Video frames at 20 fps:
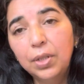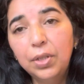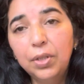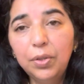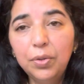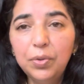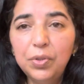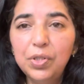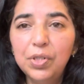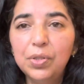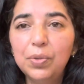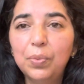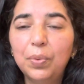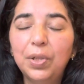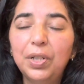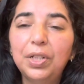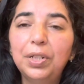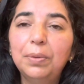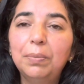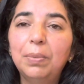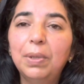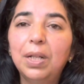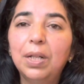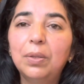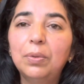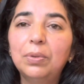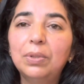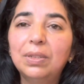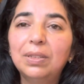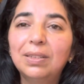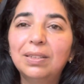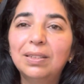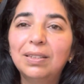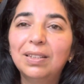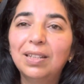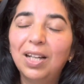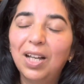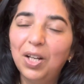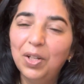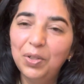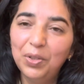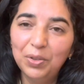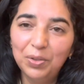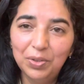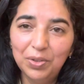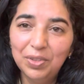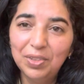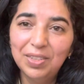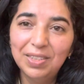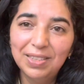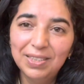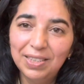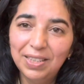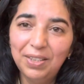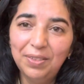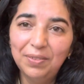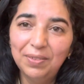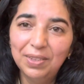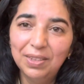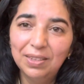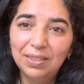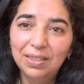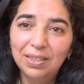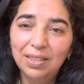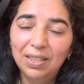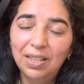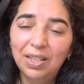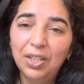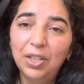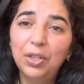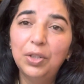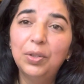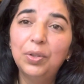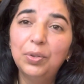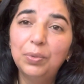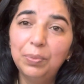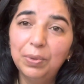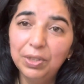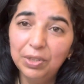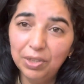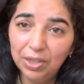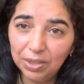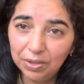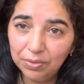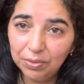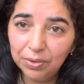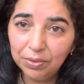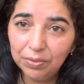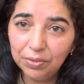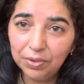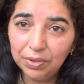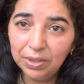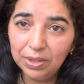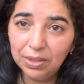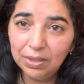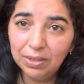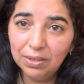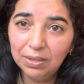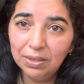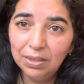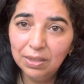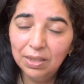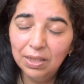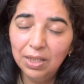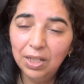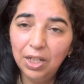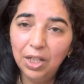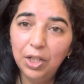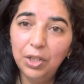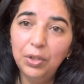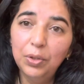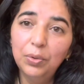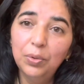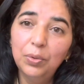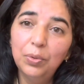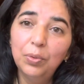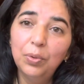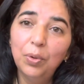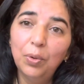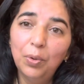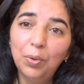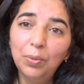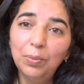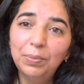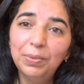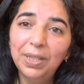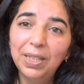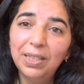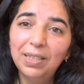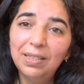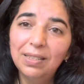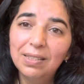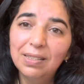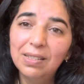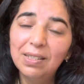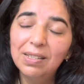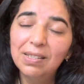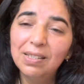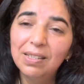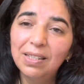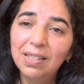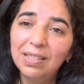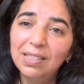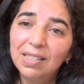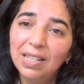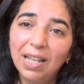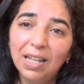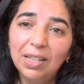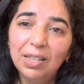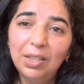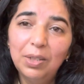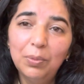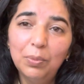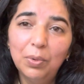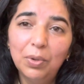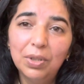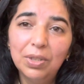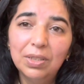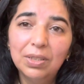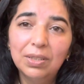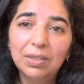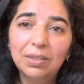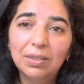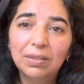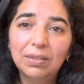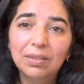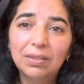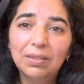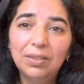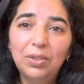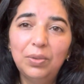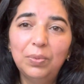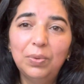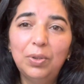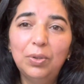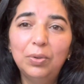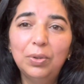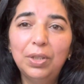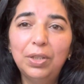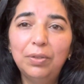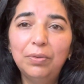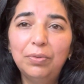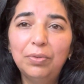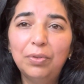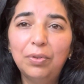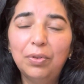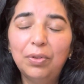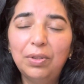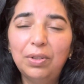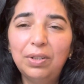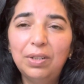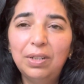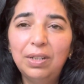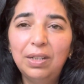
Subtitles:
You just worry about how you're going to receive it. You're going to be grateful for it. Are you going to hope that this is exactly what you were looking for?